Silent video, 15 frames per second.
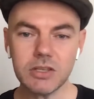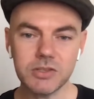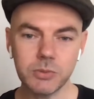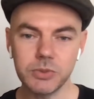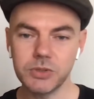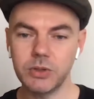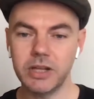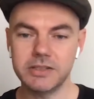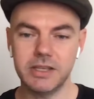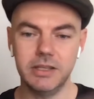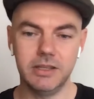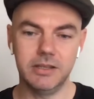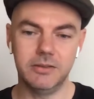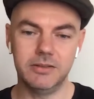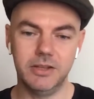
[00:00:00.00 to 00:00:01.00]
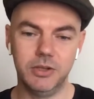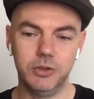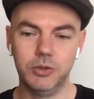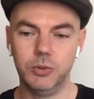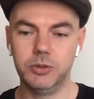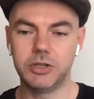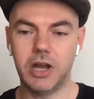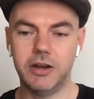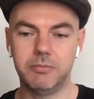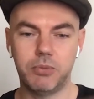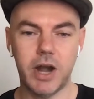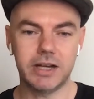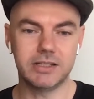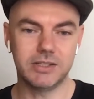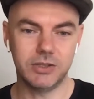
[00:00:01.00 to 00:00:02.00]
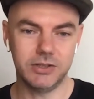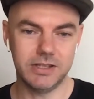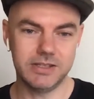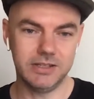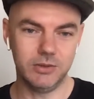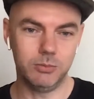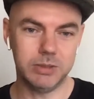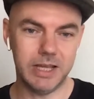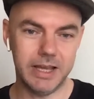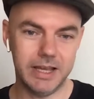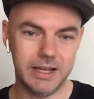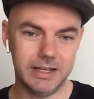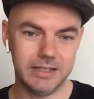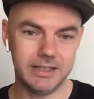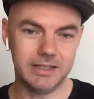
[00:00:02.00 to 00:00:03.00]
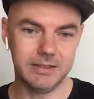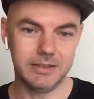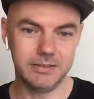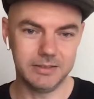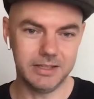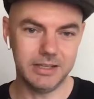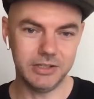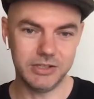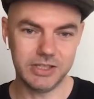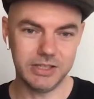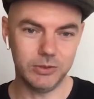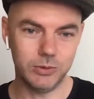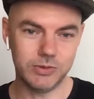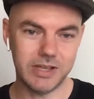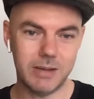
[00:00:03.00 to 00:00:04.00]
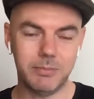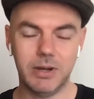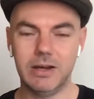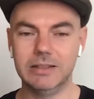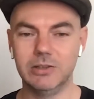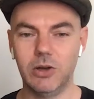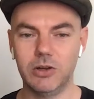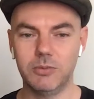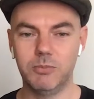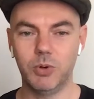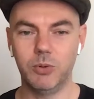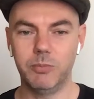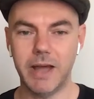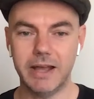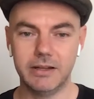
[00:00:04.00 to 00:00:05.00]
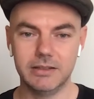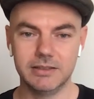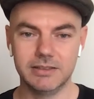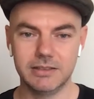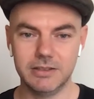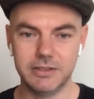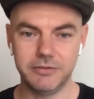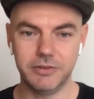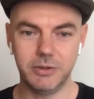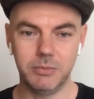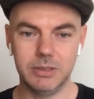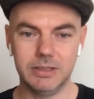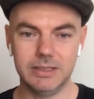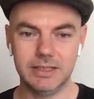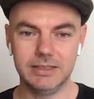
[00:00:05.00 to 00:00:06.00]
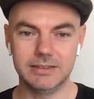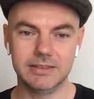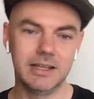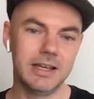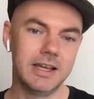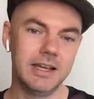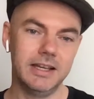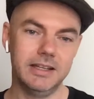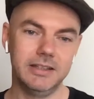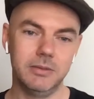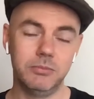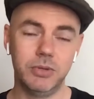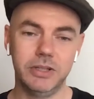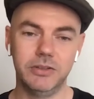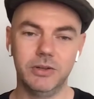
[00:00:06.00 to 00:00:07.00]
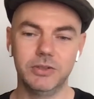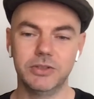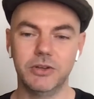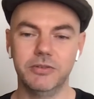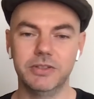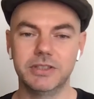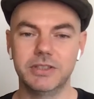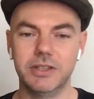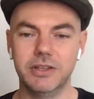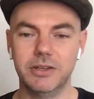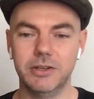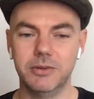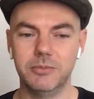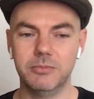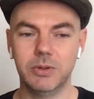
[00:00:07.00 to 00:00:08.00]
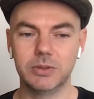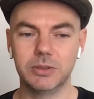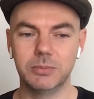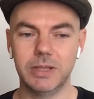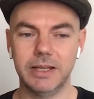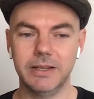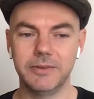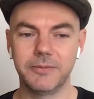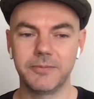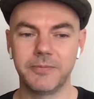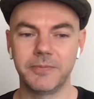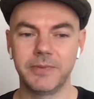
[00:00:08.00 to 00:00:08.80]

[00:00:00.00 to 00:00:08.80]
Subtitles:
So we sort of see that you would kind of practice on the single player, get your skills up, unlock more banners and different abilities, and then bring those over to the multiplayer.